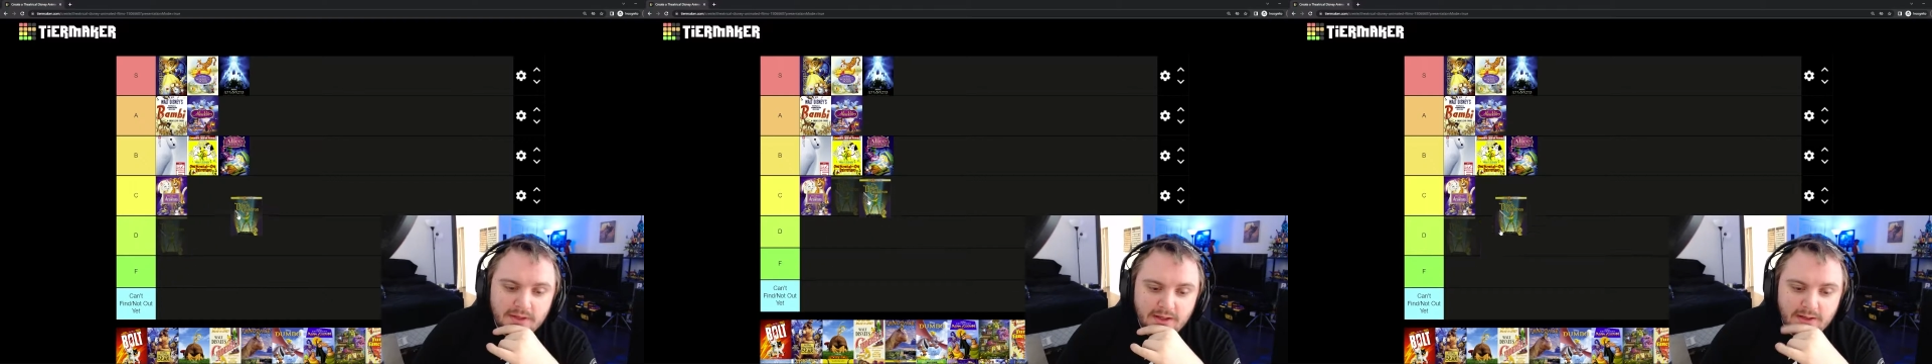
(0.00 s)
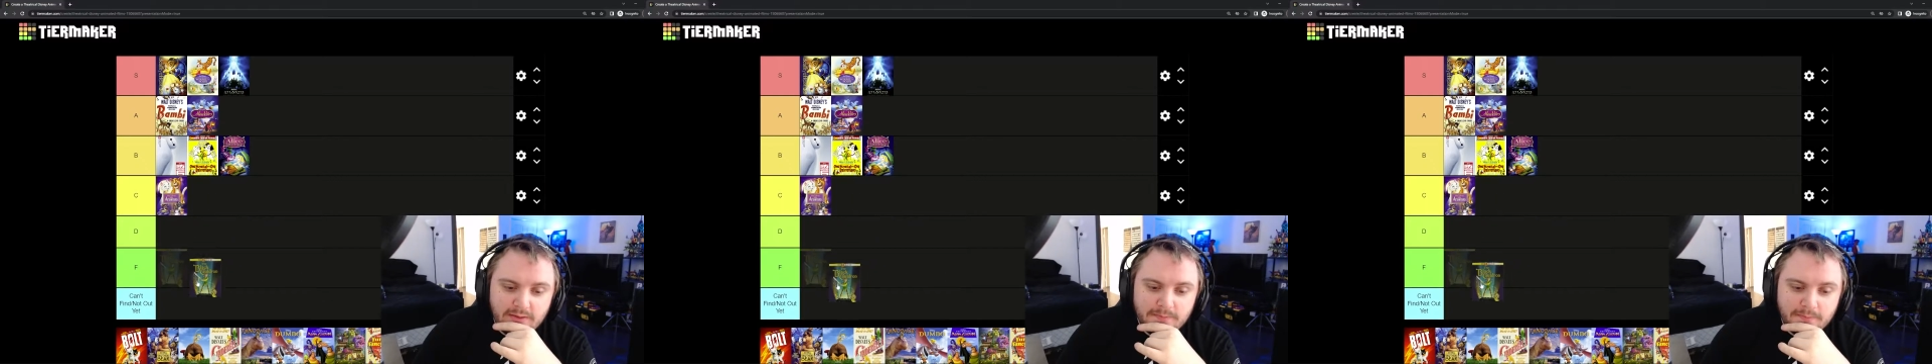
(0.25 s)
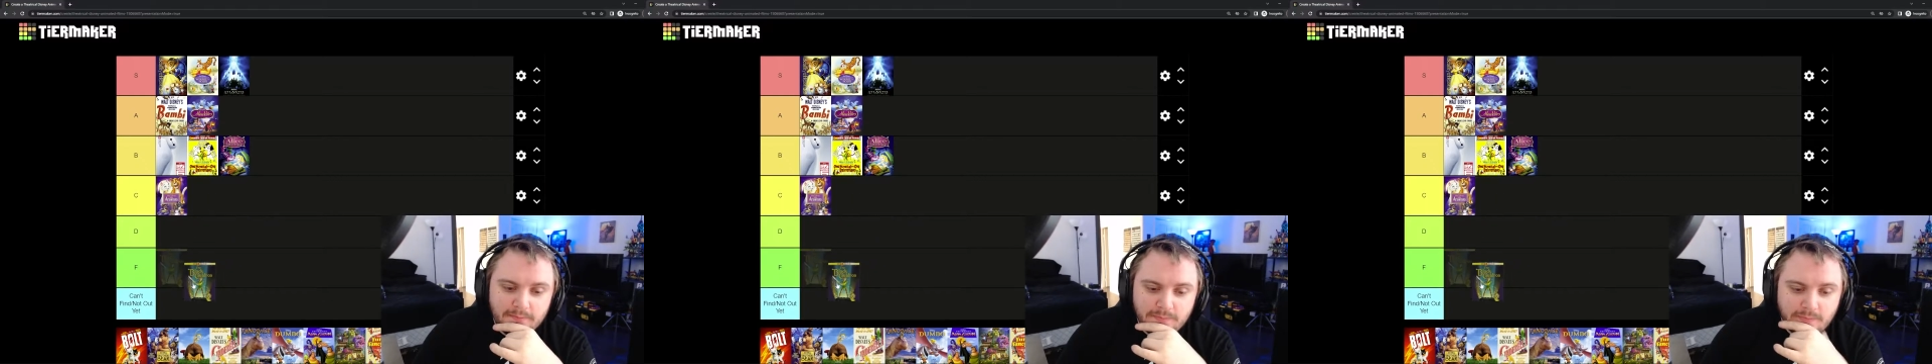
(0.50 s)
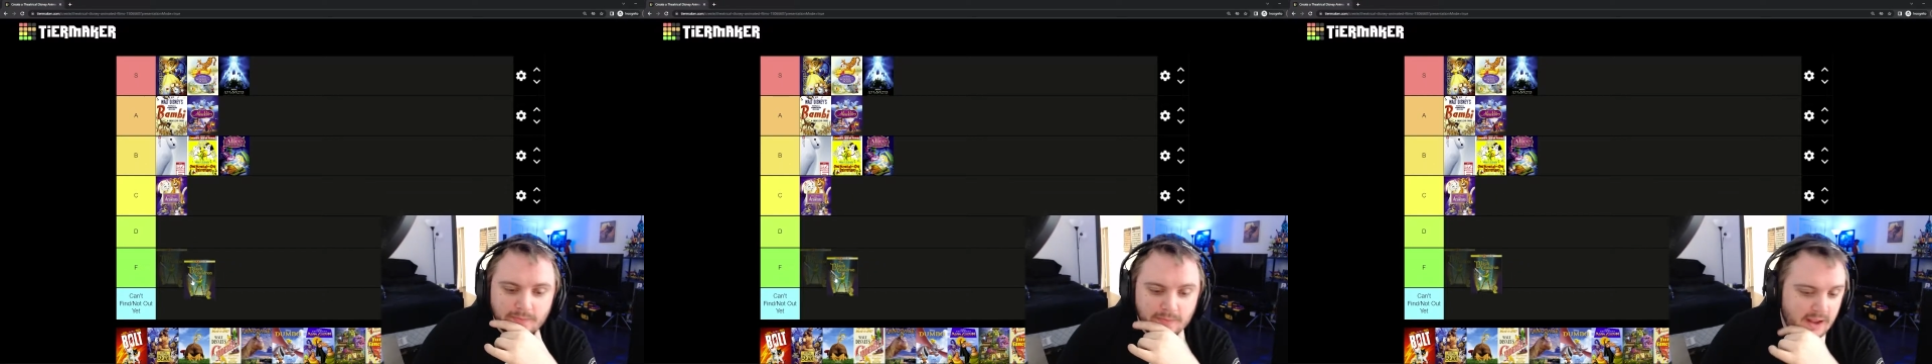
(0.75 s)
in
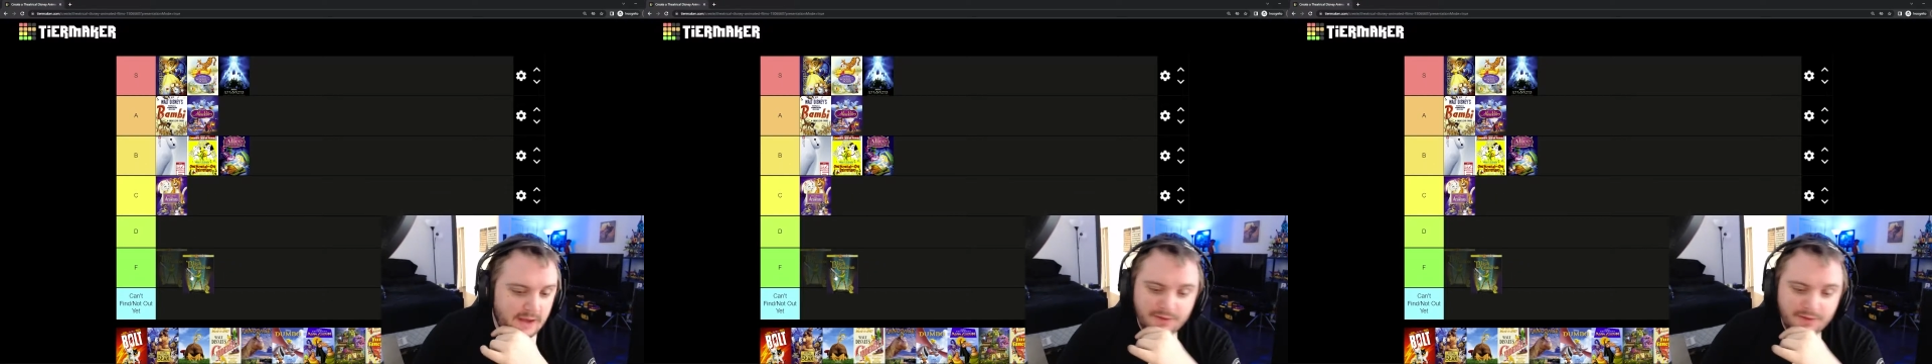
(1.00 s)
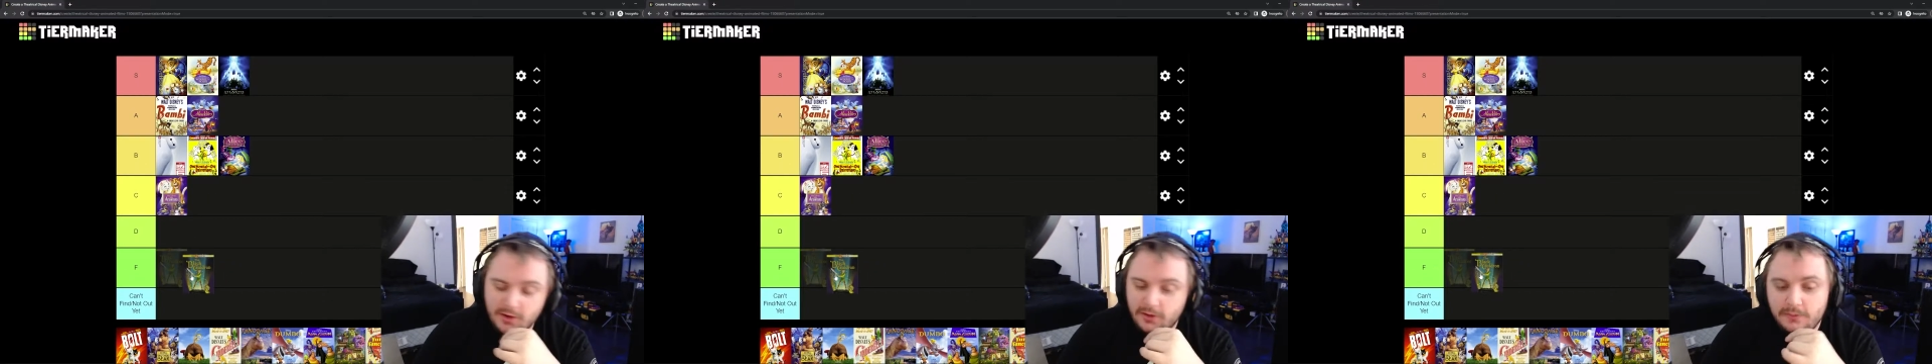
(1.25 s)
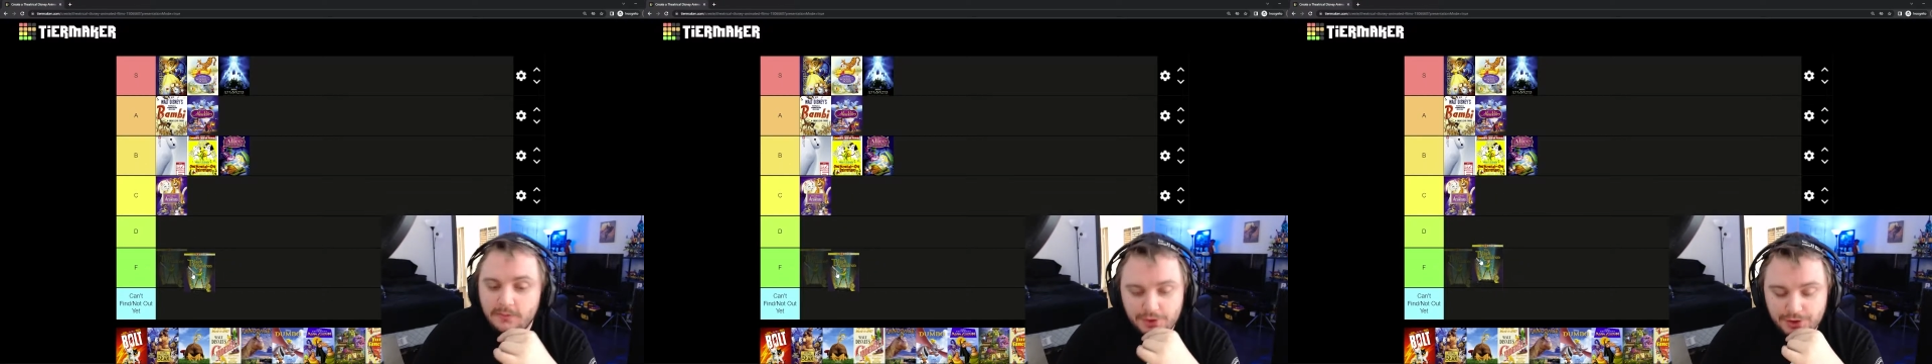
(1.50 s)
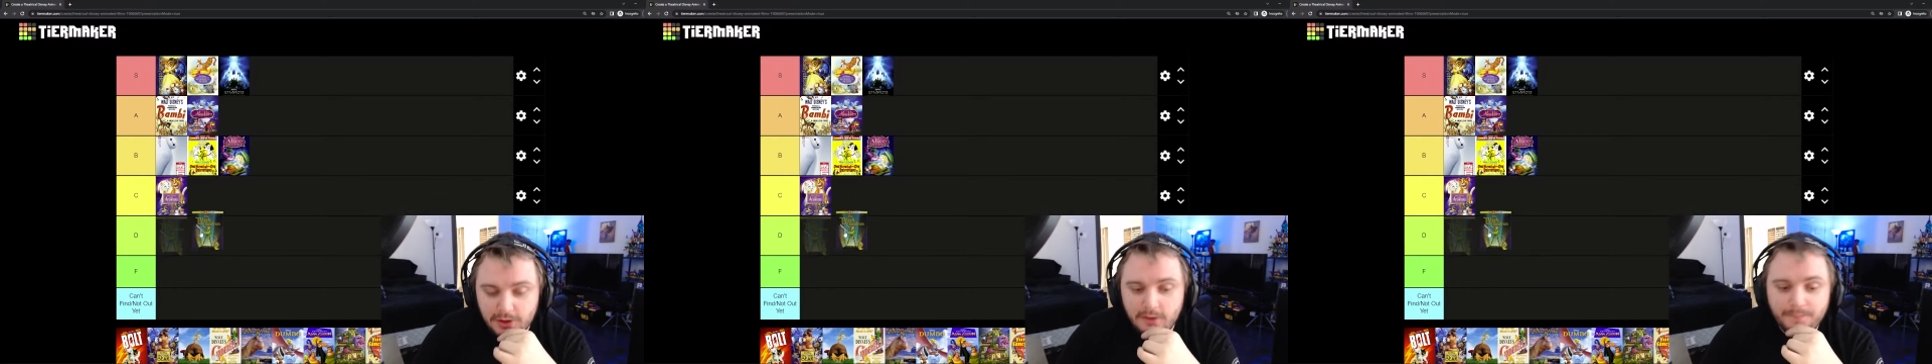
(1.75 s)
the F tier, for
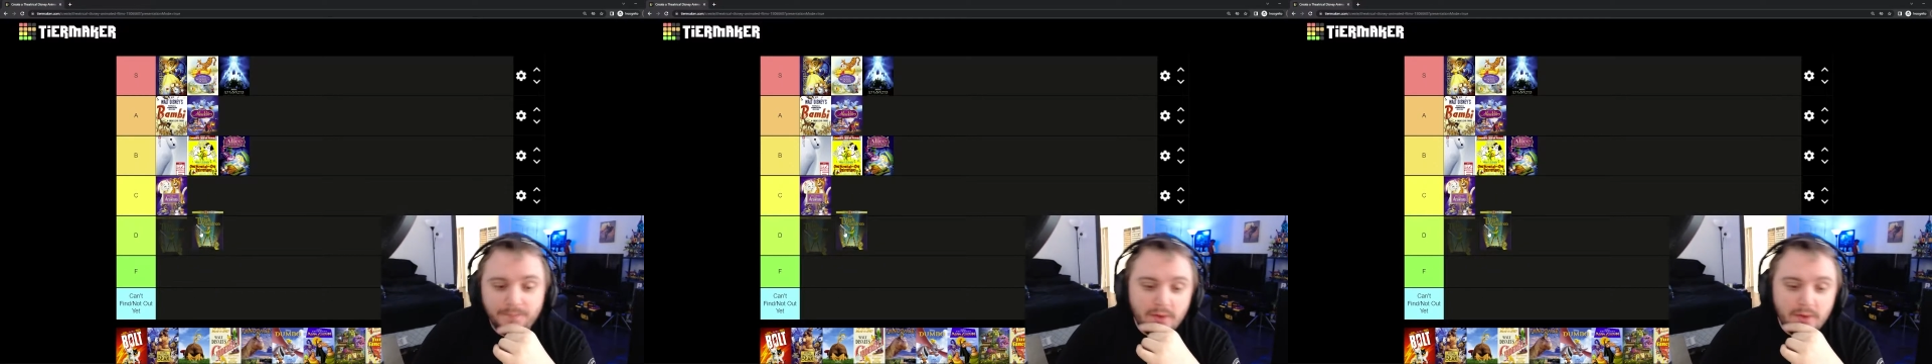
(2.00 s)
sure.